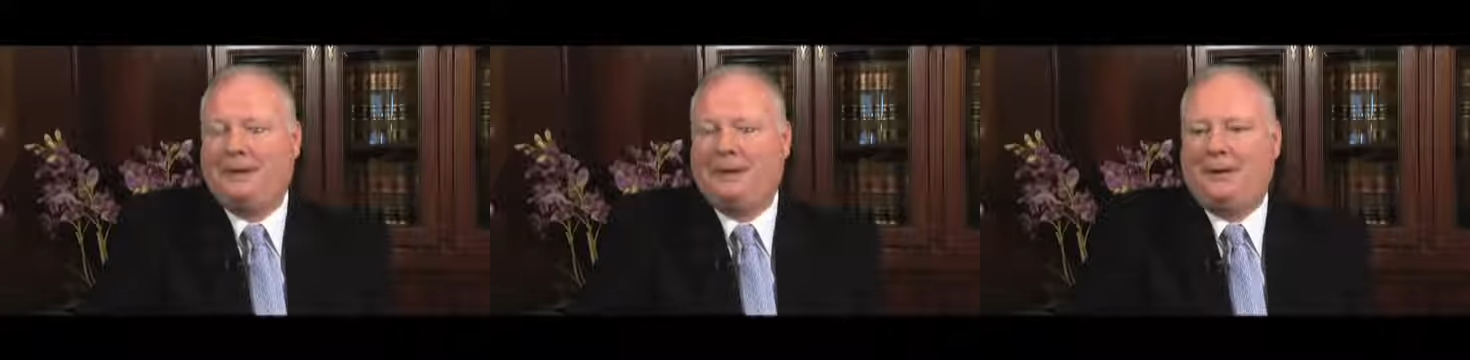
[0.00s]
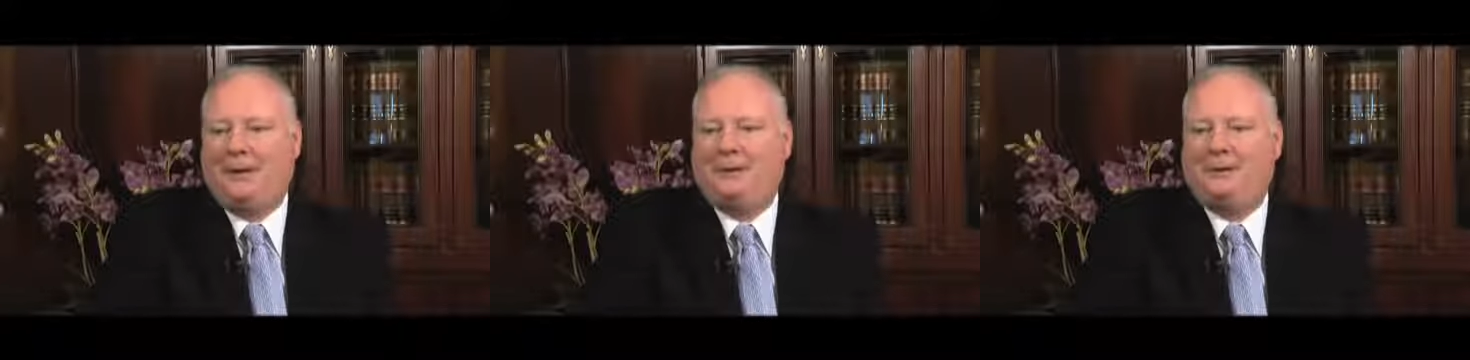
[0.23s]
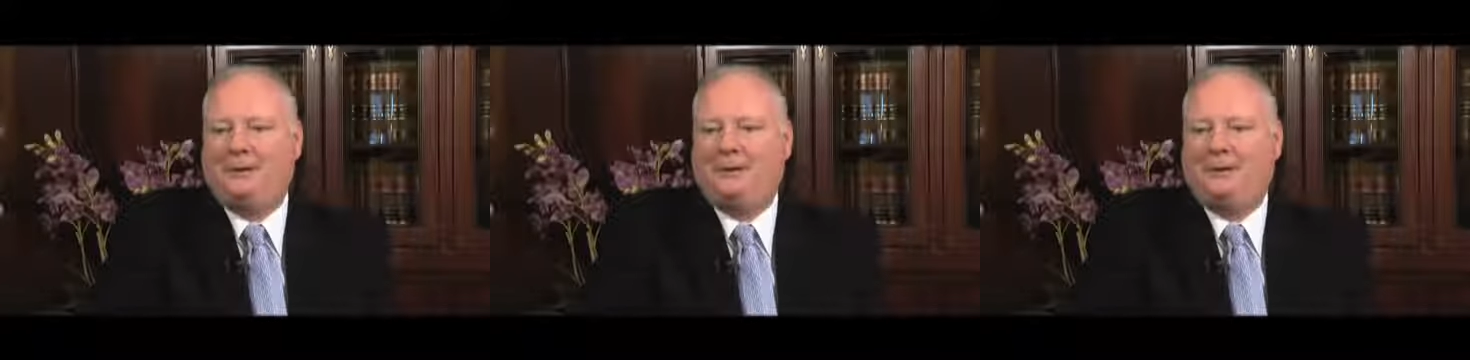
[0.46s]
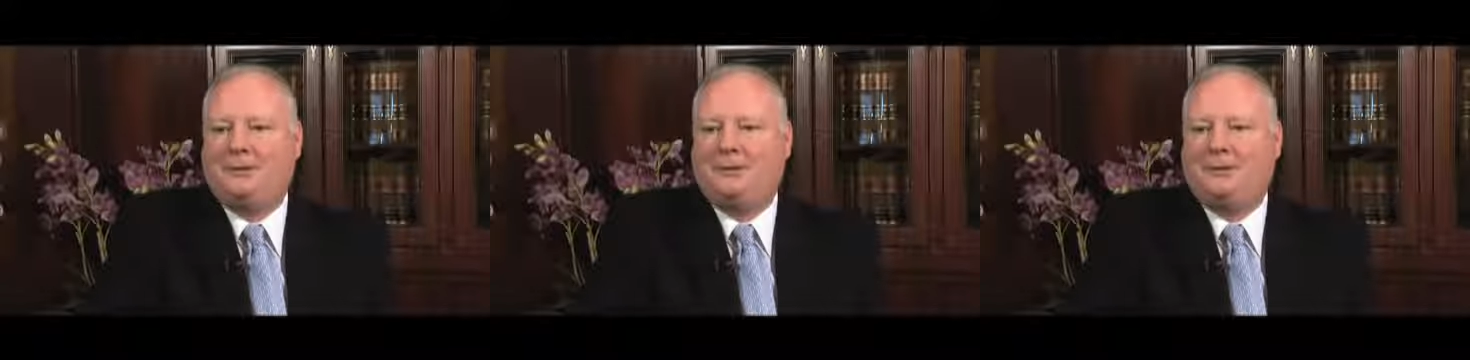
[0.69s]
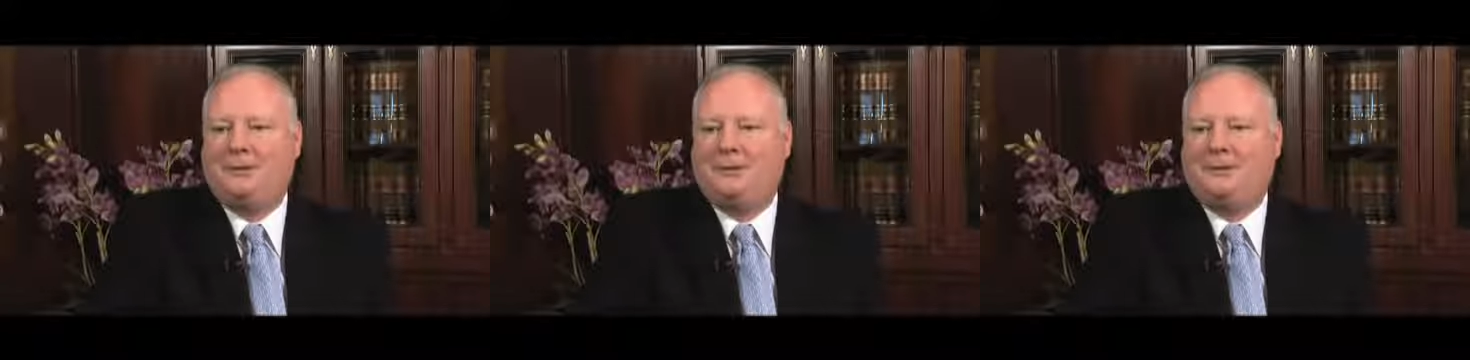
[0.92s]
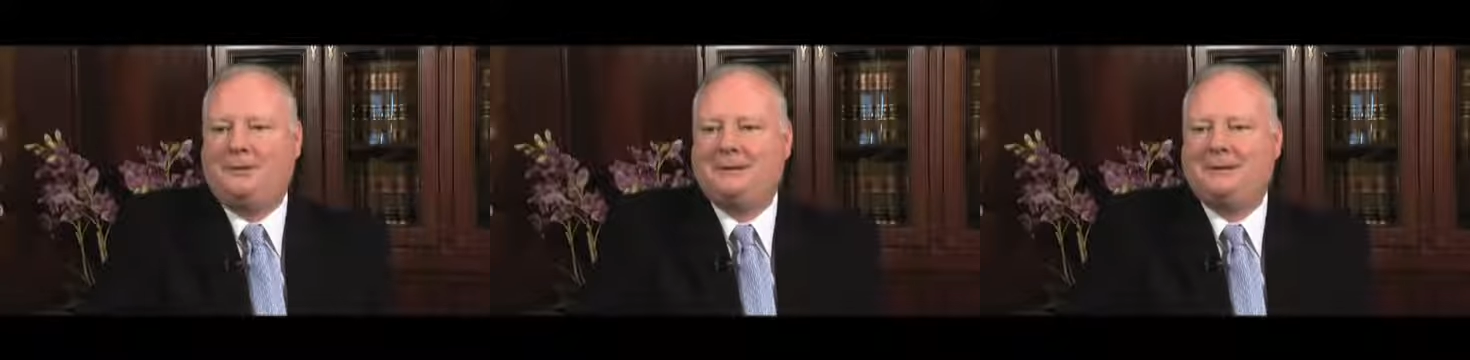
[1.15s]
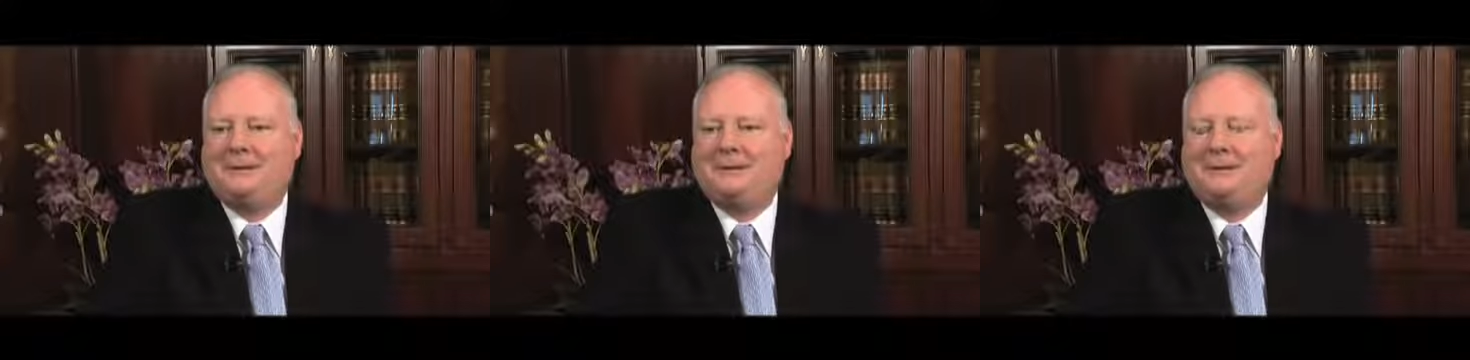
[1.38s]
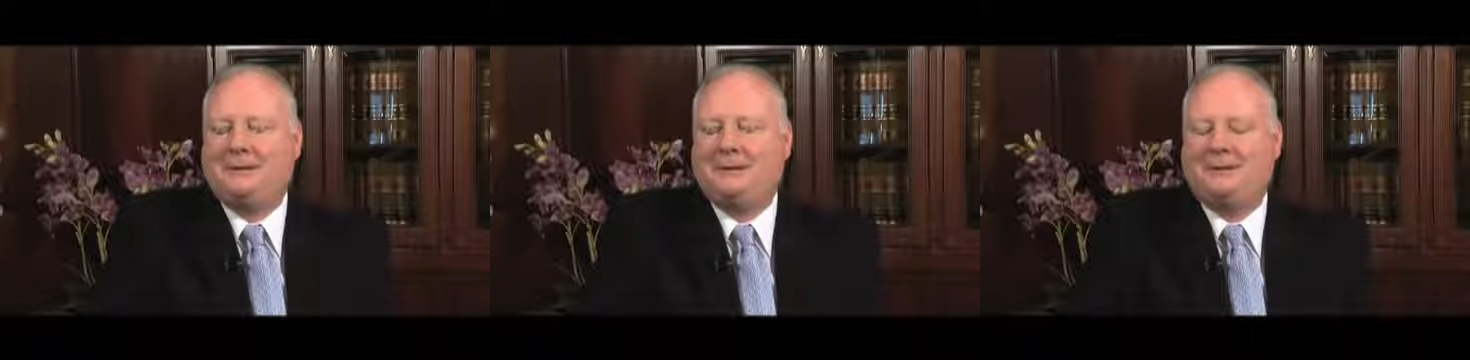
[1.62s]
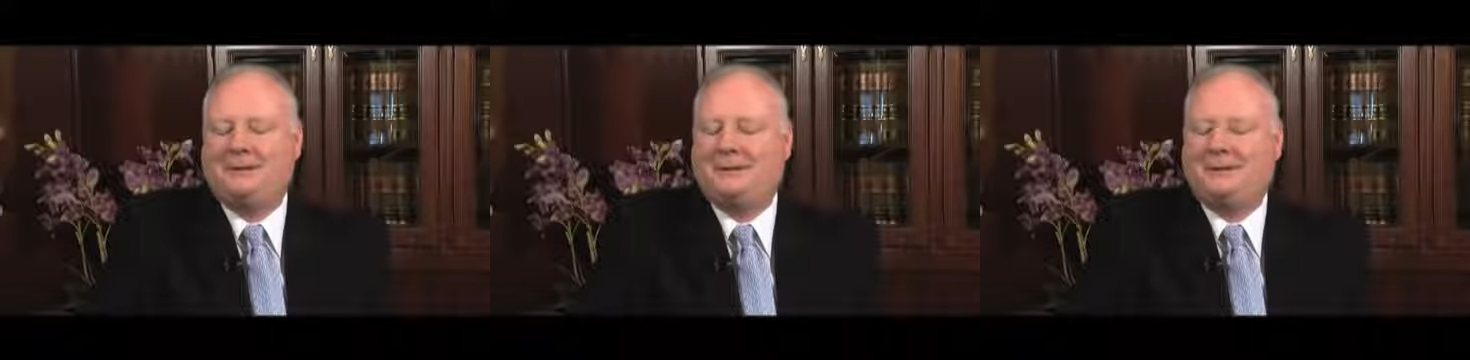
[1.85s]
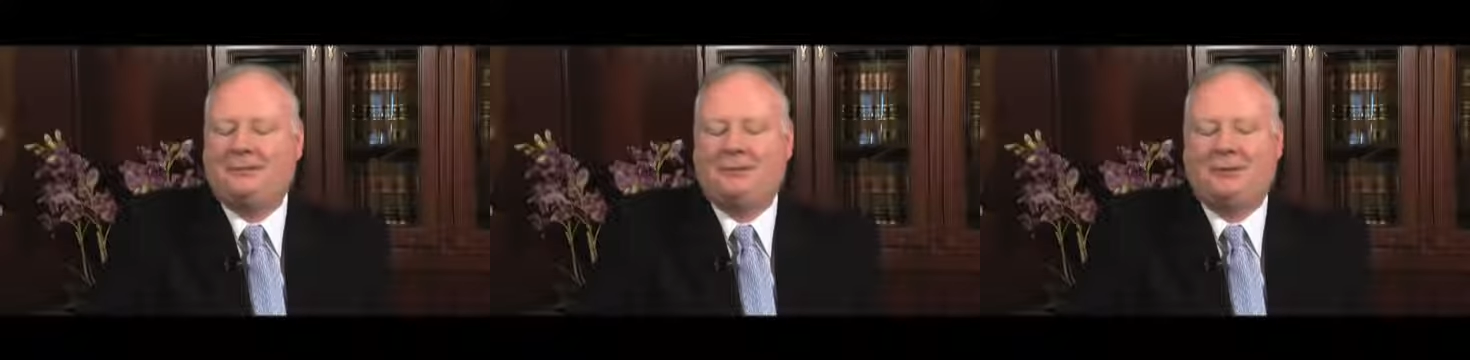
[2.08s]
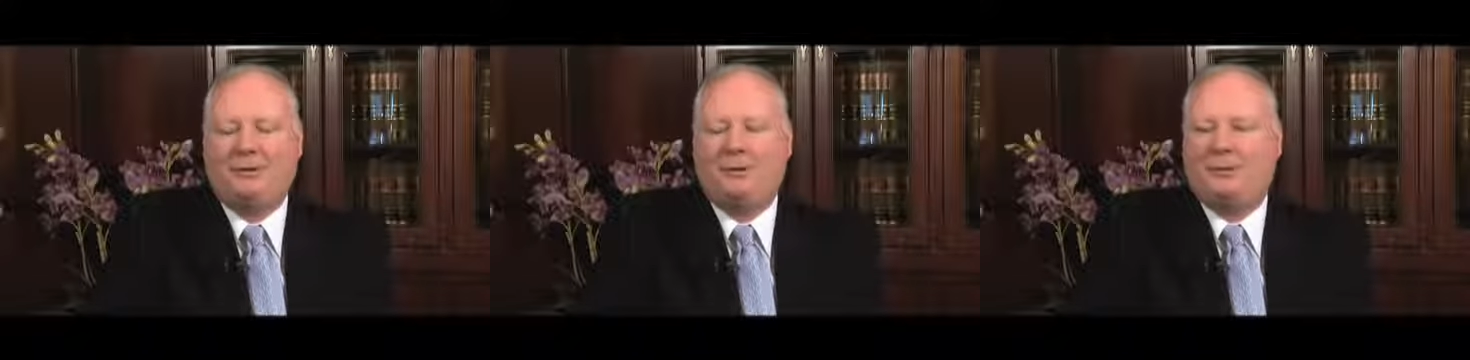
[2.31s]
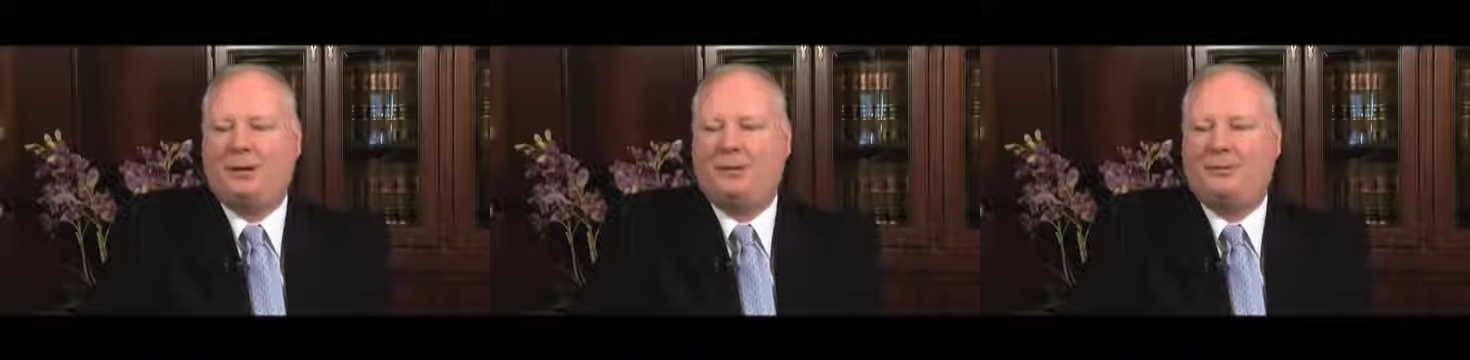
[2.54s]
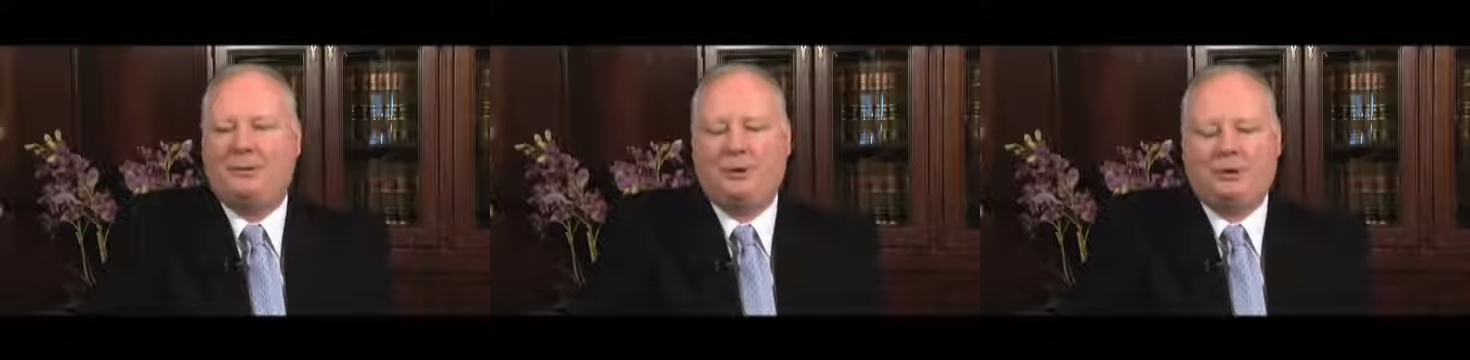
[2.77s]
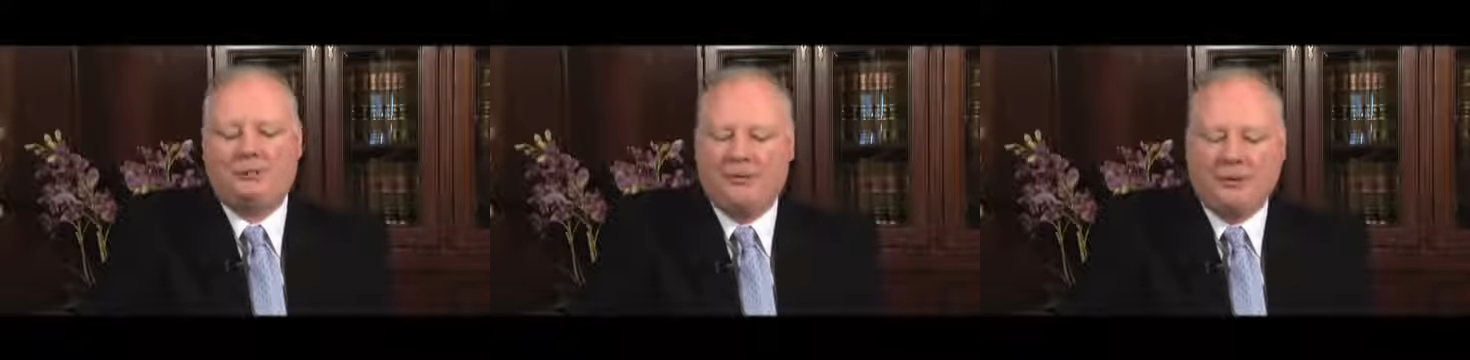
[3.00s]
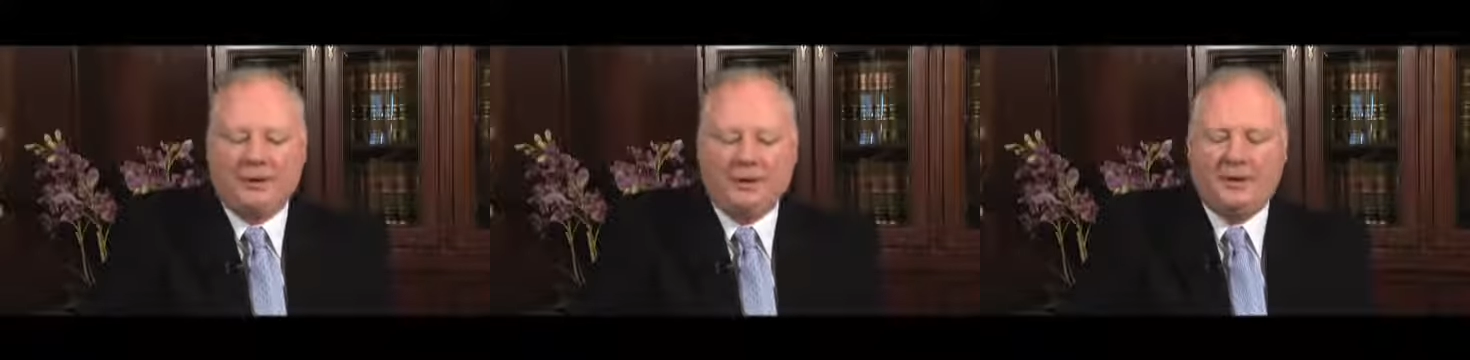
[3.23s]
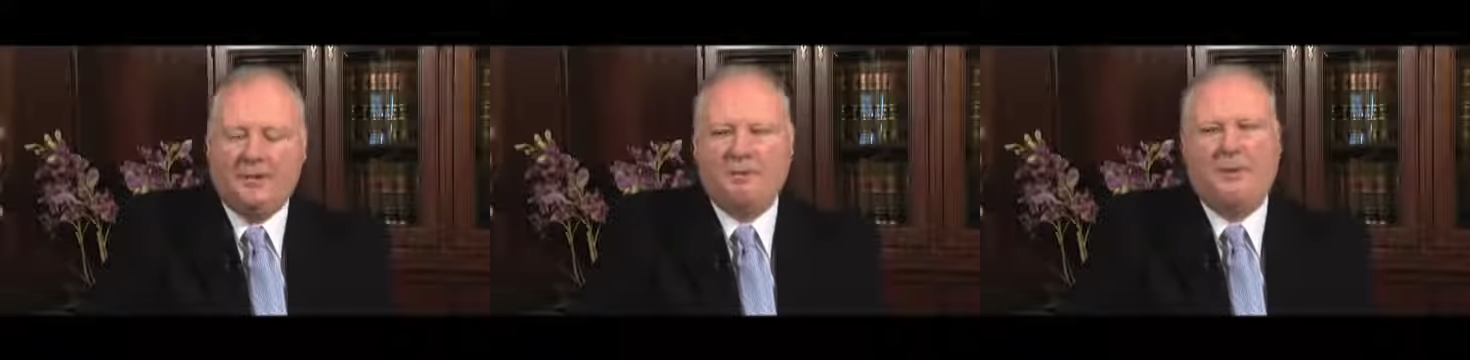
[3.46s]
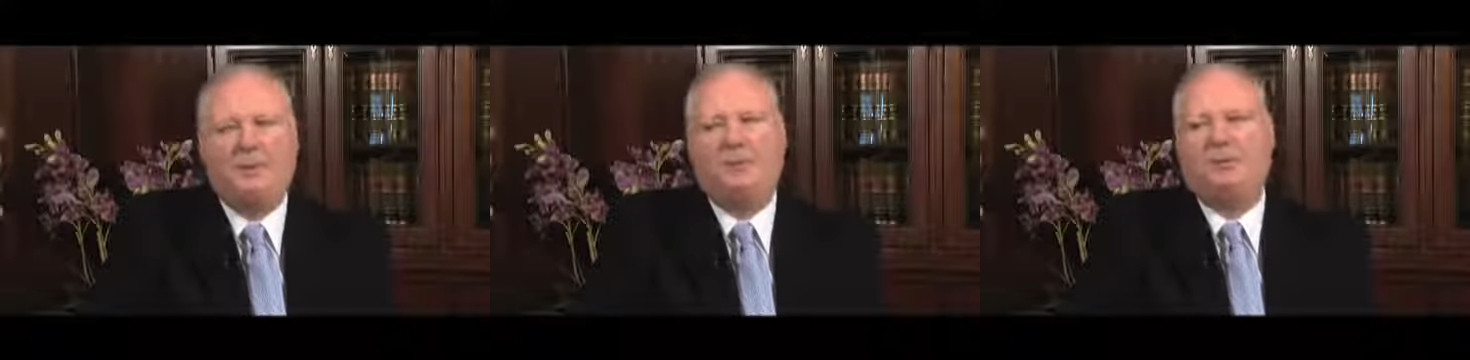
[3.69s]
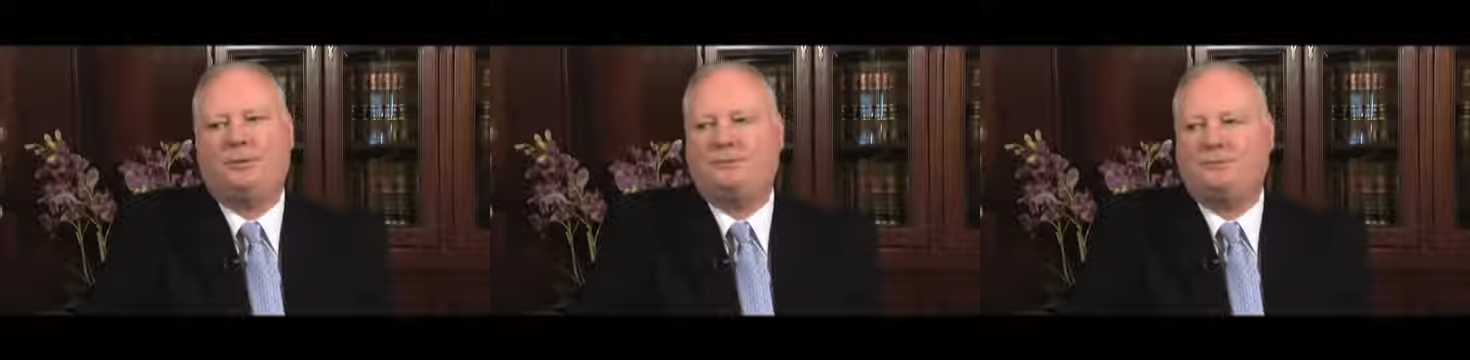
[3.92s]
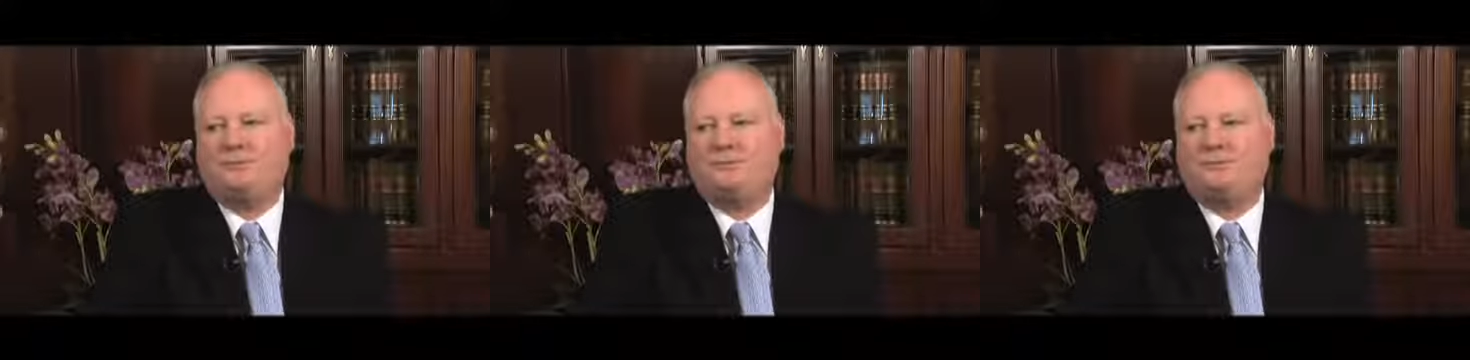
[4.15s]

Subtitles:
And, you know, it's very hard when you have 9 people,